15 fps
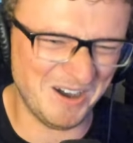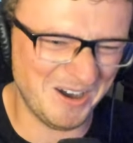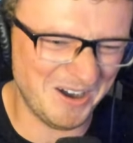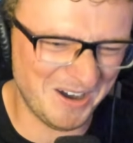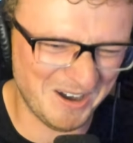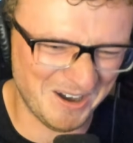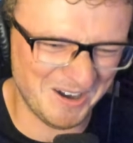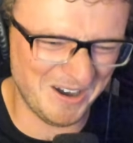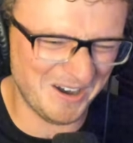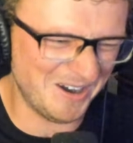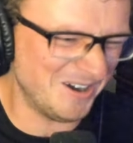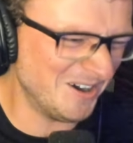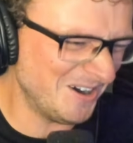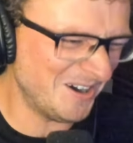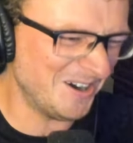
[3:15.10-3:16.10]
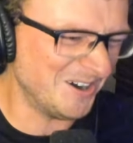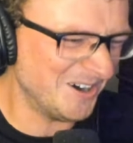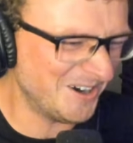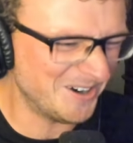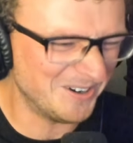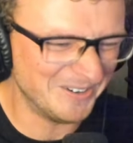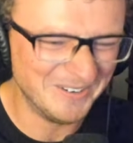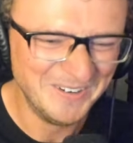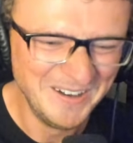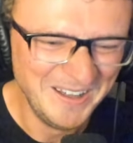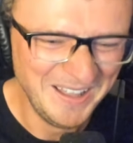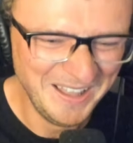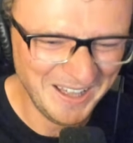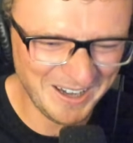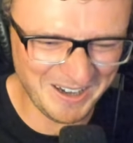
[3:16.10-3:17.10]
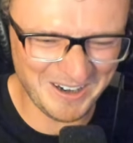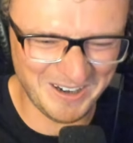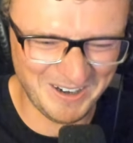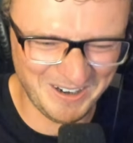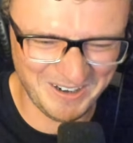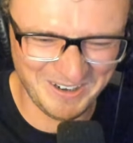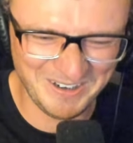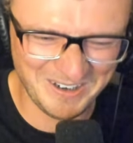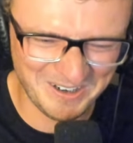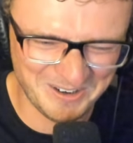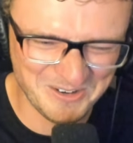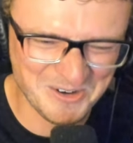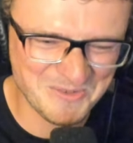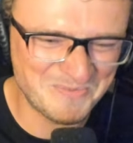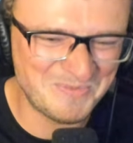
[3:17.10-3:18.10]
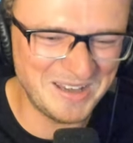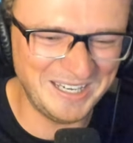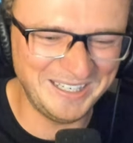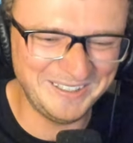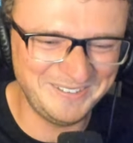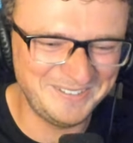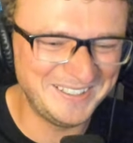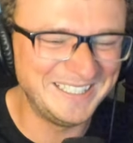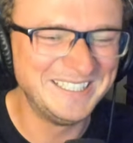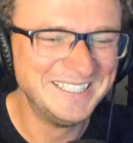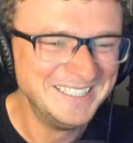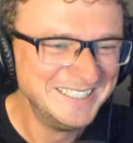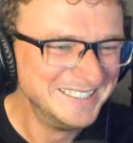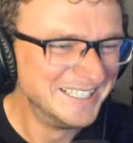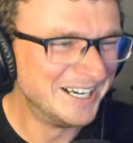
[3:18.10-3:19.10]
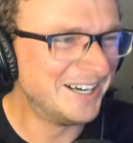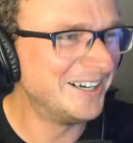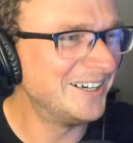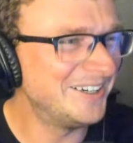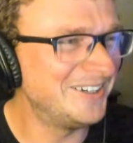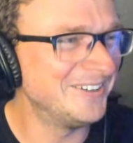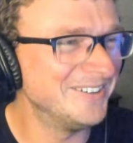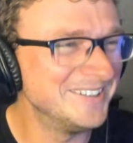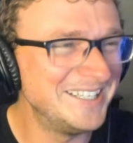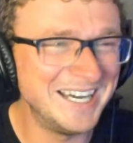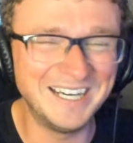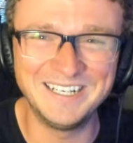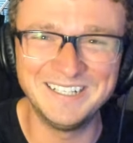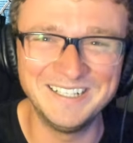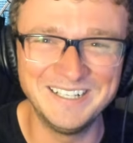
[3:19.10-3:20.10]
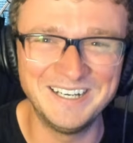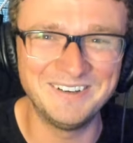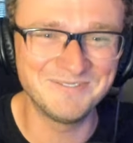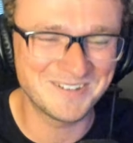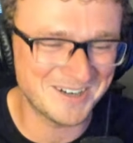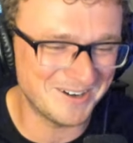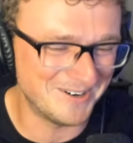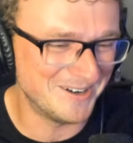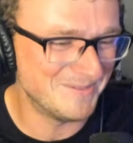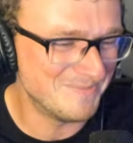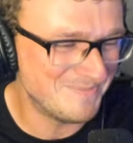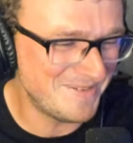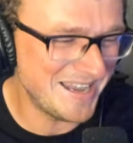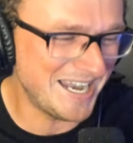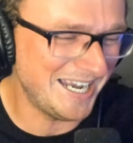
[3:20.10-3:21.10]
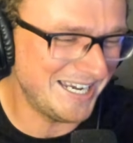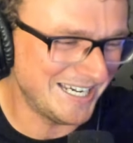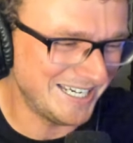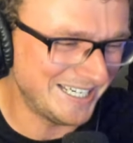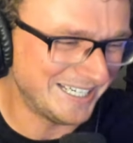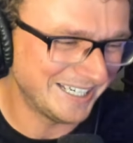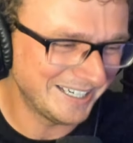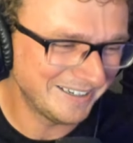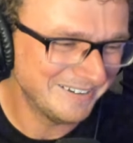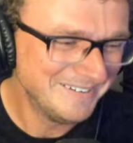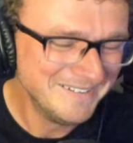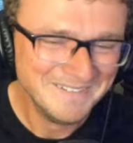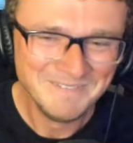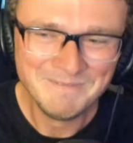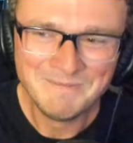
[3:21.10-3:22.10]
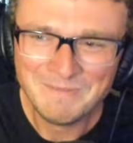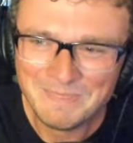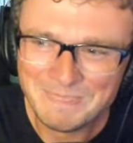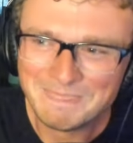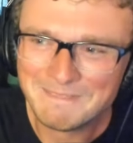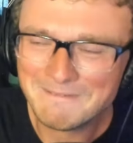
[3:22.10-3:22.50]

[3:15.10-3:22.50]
oh, oh, oh, oh, baby, hold on, I'm going back. You and